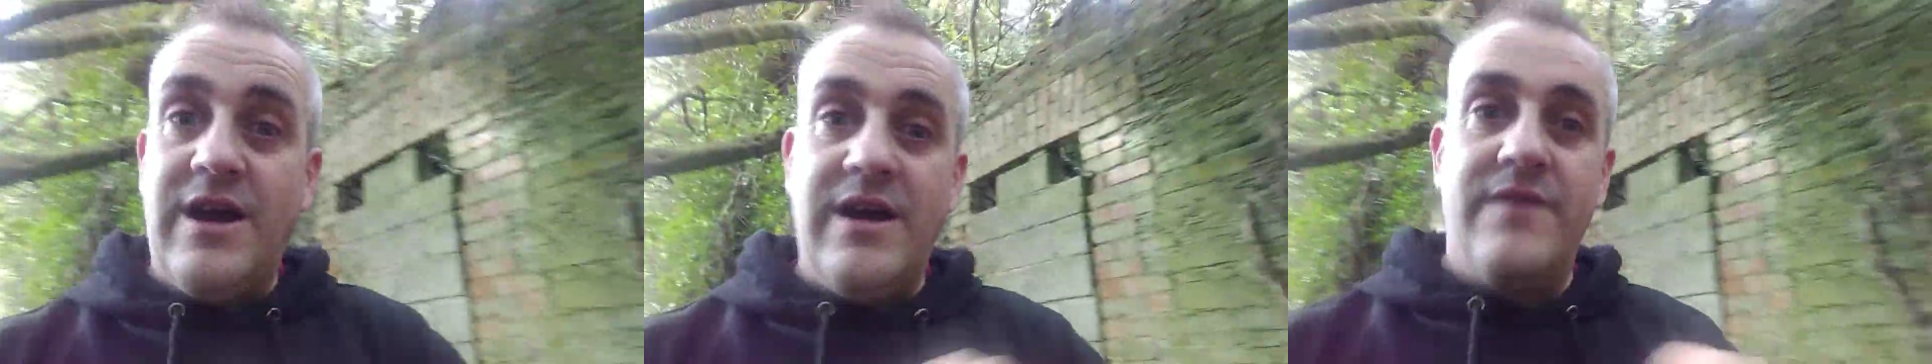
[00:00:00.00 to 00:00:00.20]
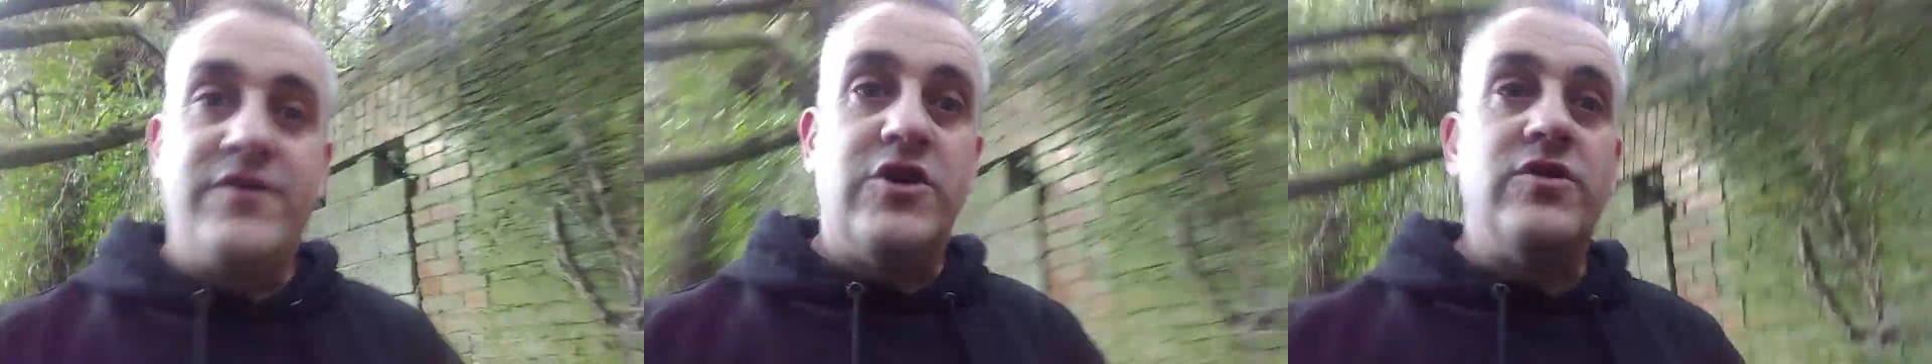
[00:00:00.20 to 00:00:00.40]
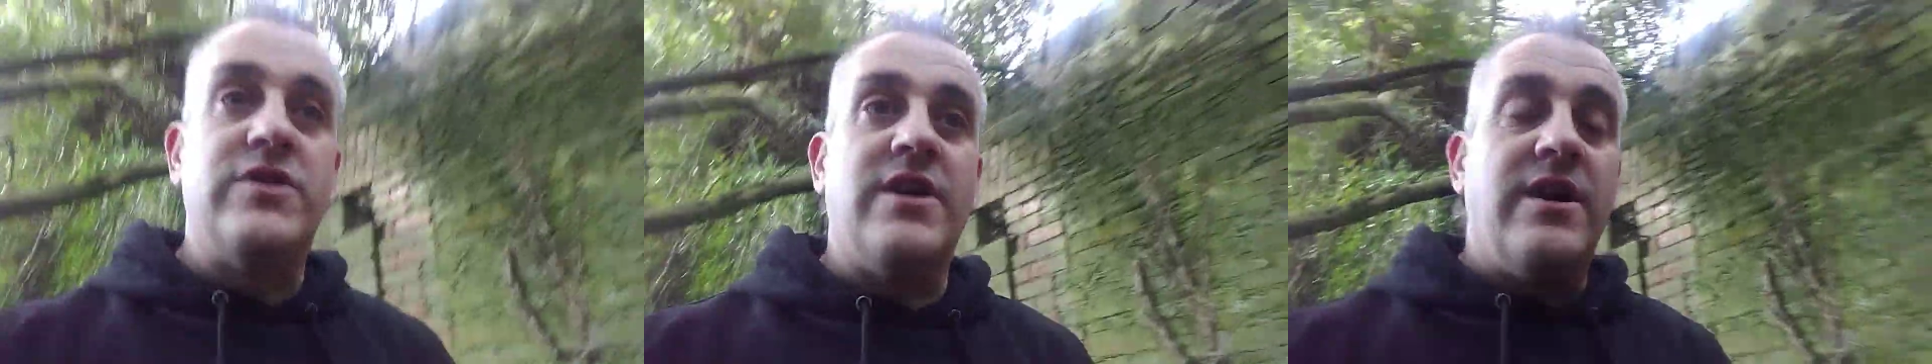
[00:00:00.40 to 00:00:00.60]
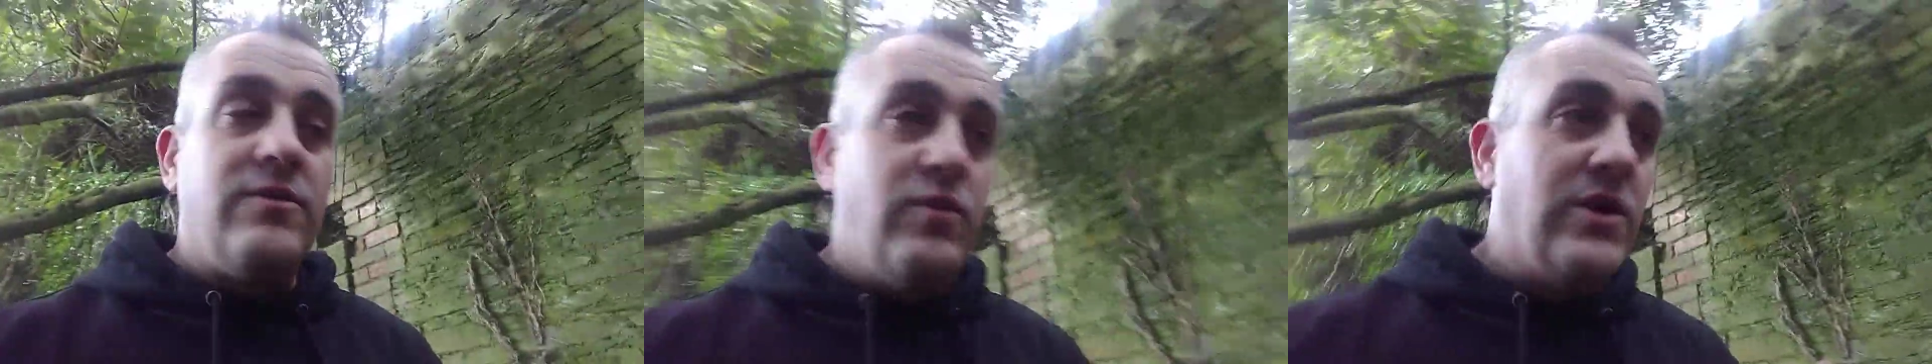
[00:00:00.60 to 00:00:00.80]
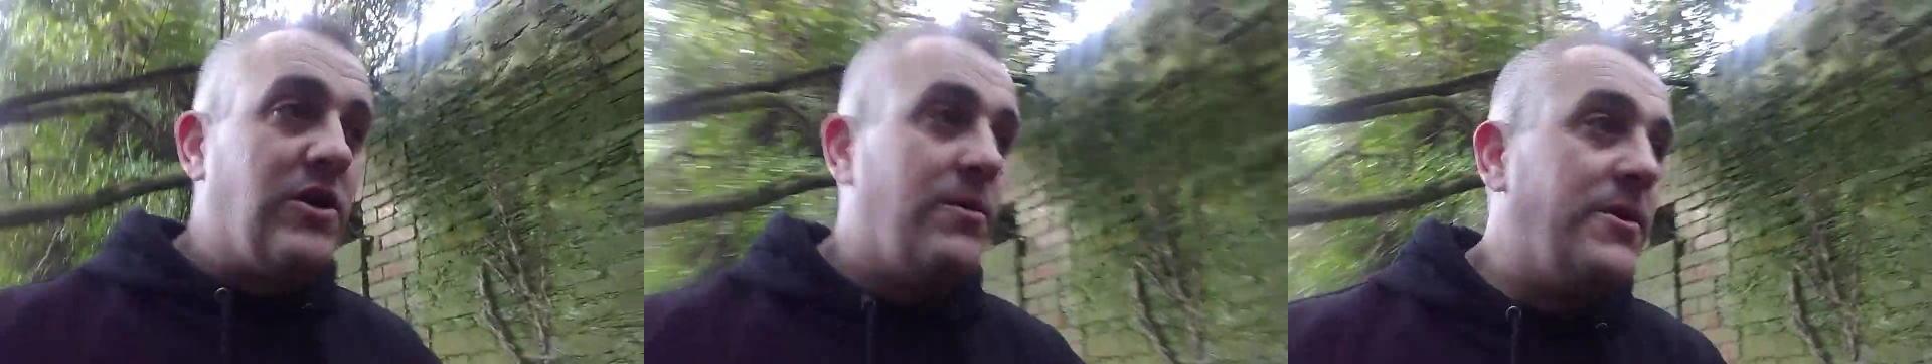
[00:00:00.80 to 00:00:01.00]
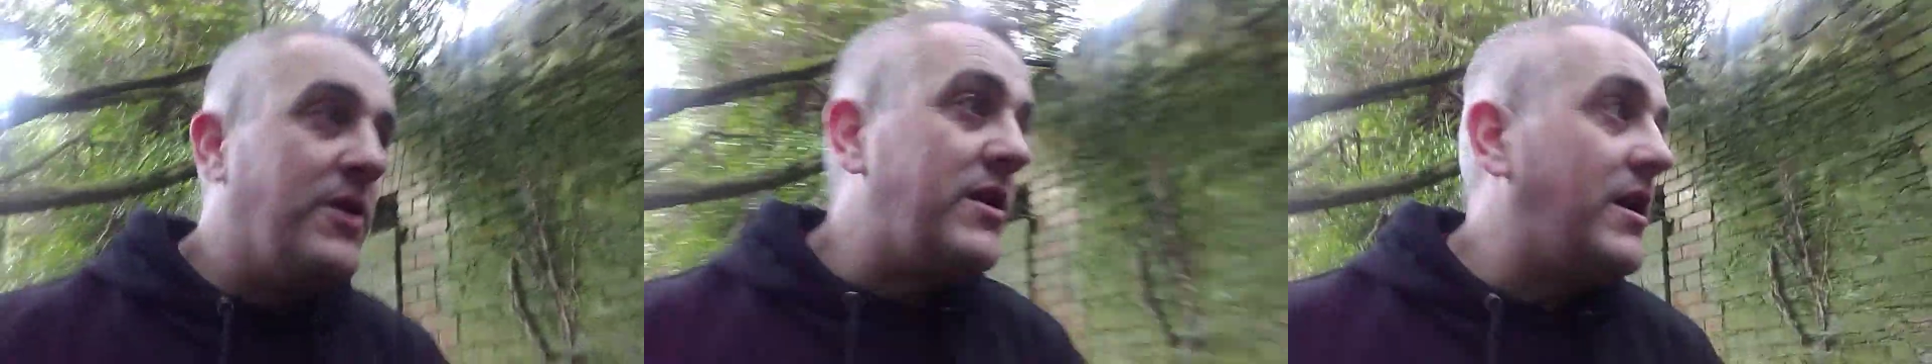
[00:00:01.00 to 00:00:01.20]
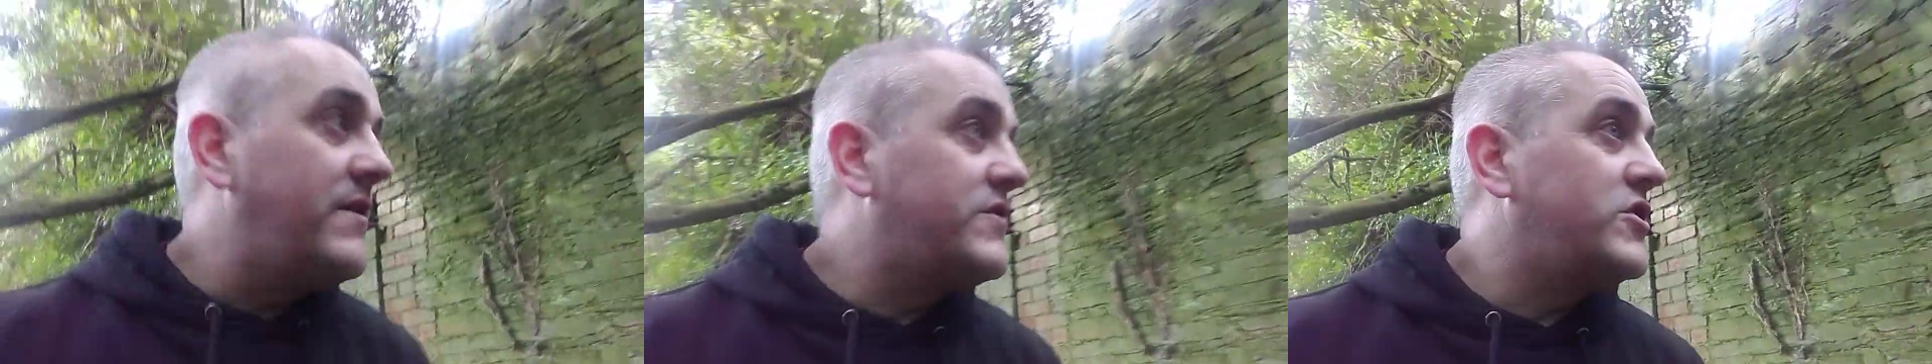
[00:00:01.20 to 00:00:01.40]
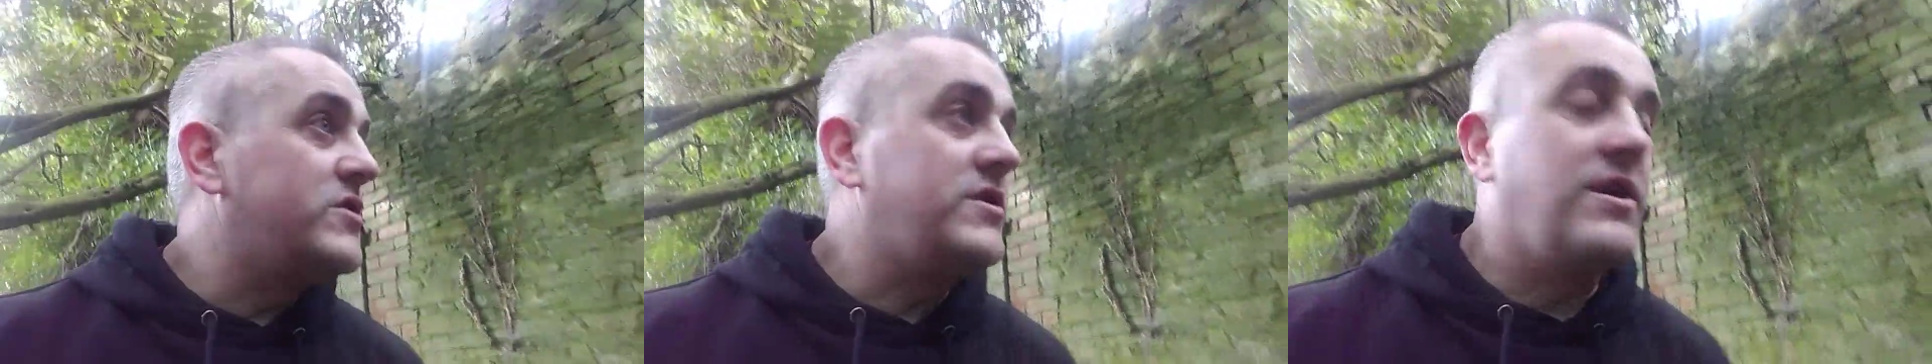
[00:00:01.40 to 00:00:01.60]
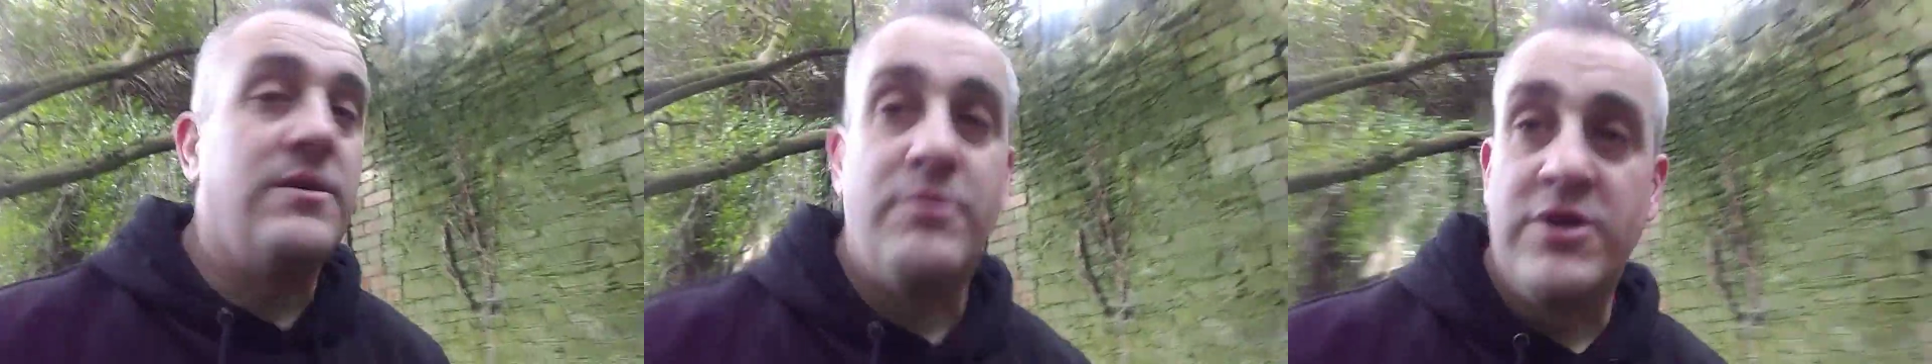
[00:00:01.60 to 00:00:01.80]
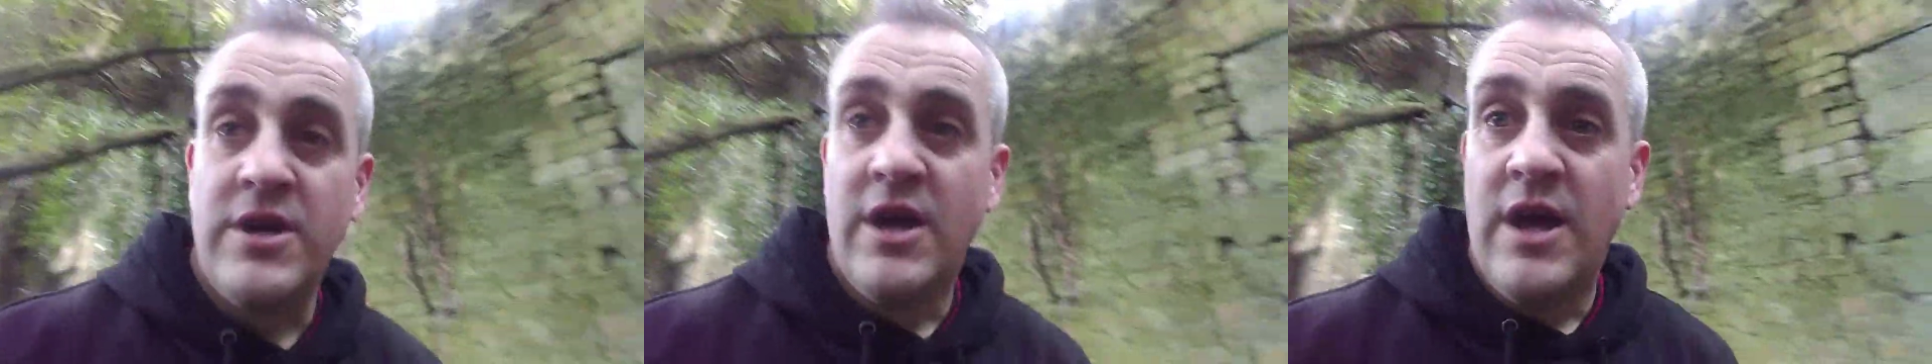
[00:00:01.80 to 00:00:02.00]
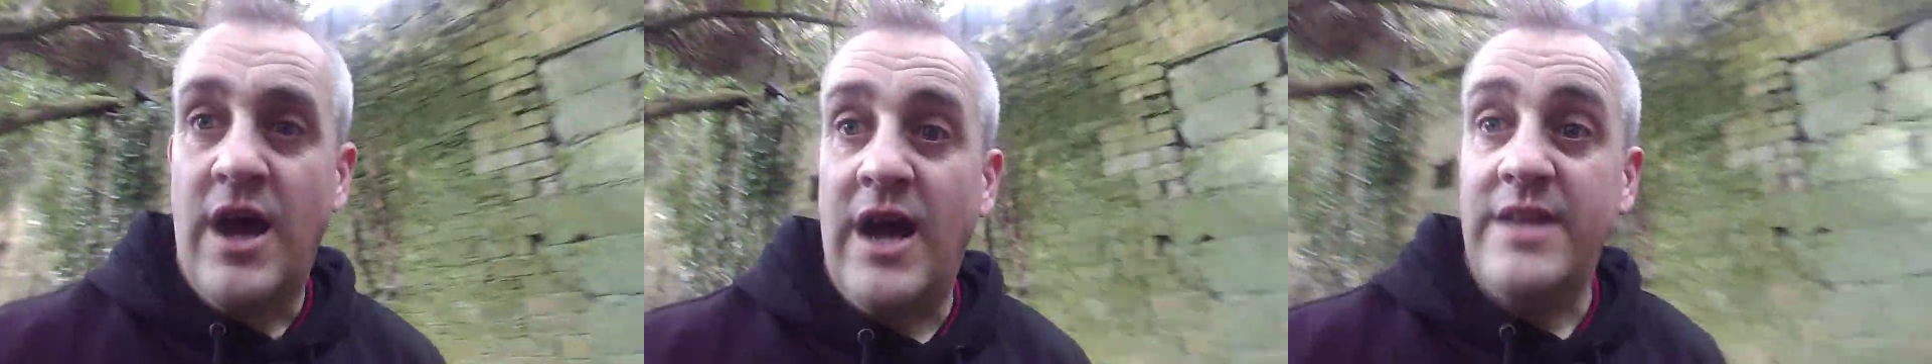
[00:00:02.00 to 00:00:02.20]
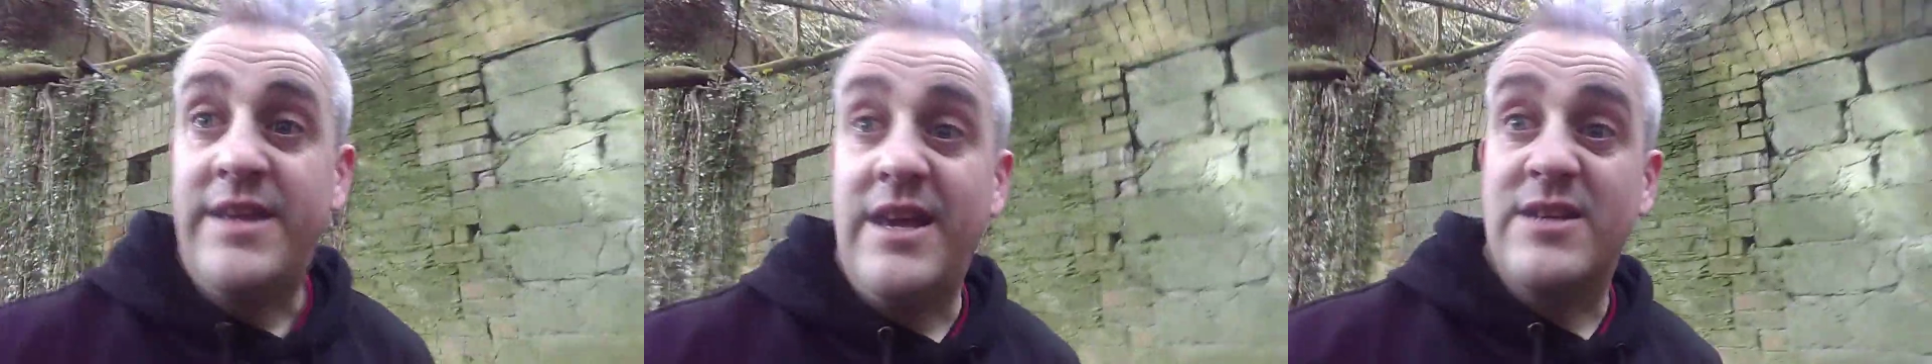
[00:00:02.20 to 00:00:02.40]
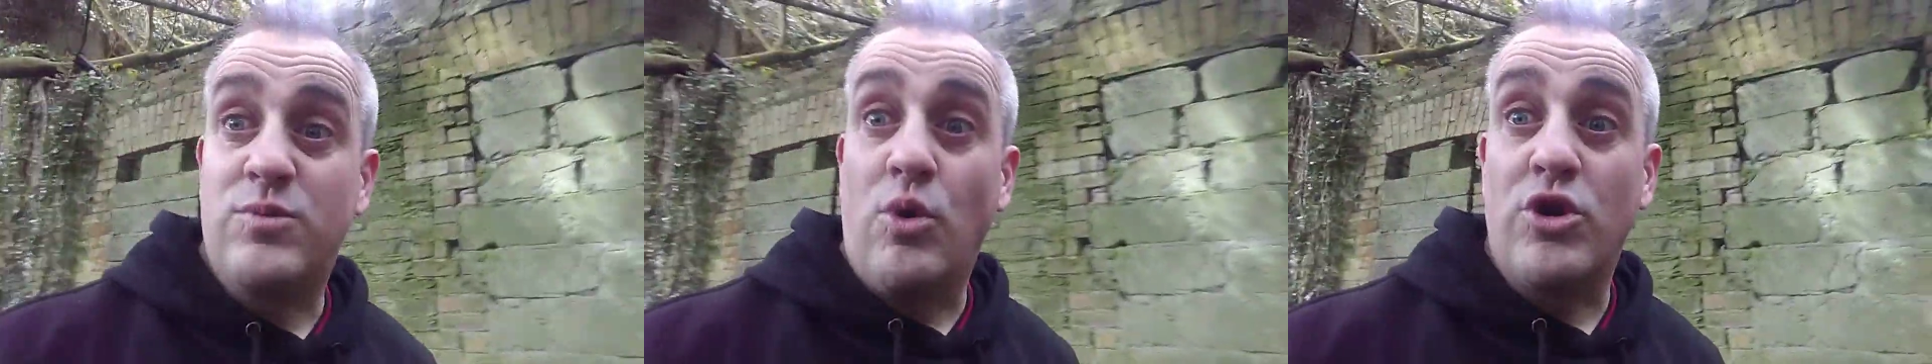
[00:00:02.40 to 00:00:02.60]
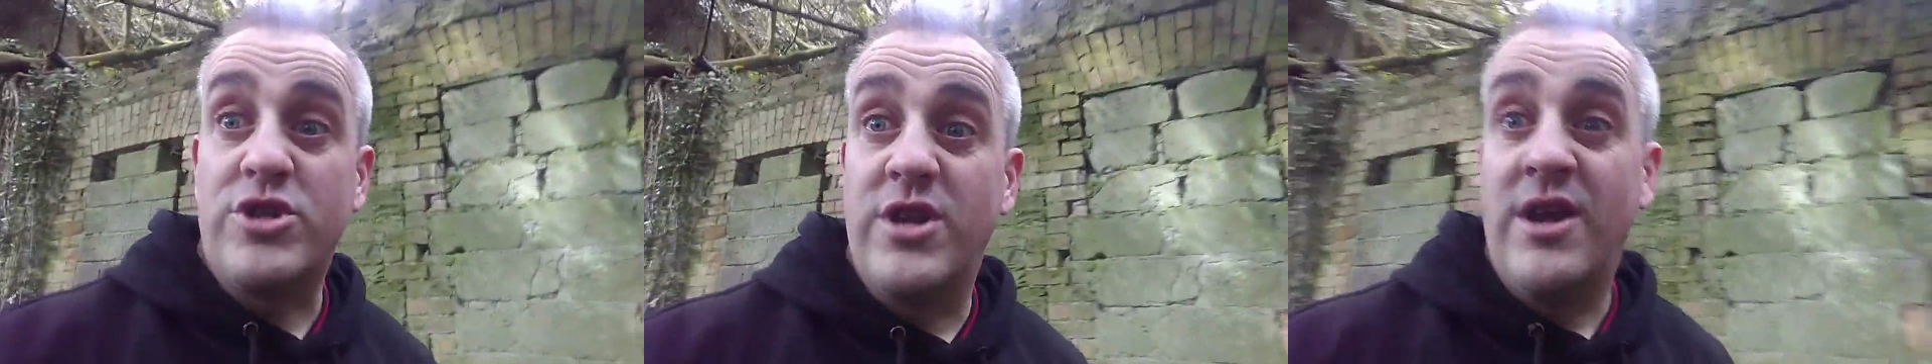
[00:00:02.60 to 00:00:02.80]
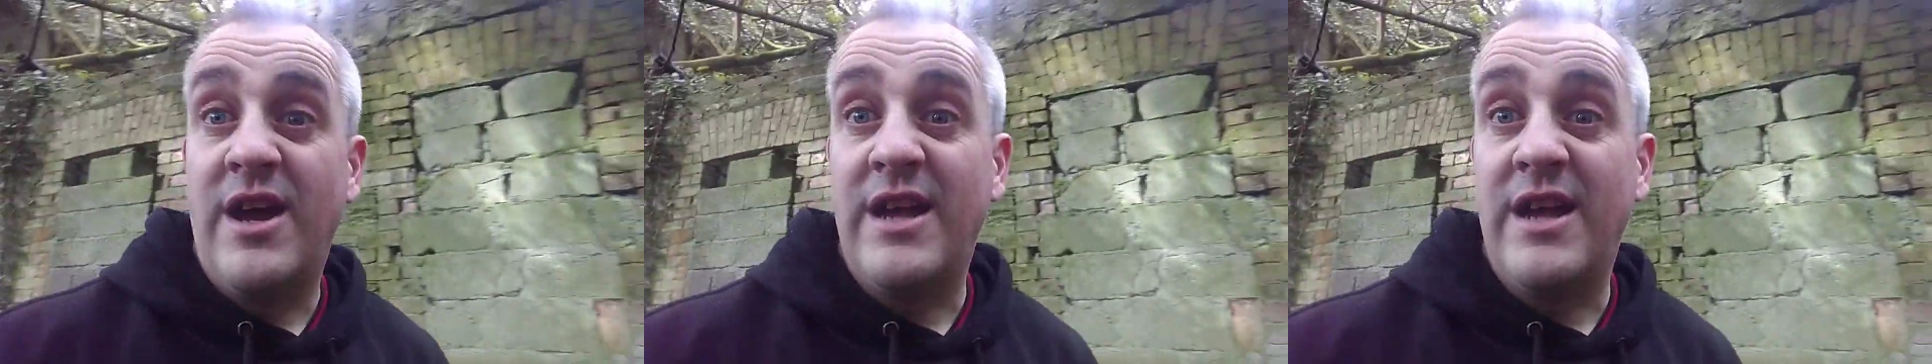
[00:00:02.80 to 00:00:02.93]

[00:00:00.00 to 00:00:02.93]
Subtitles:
We'll come here live Tuesday night, but I think it's worth a little trip.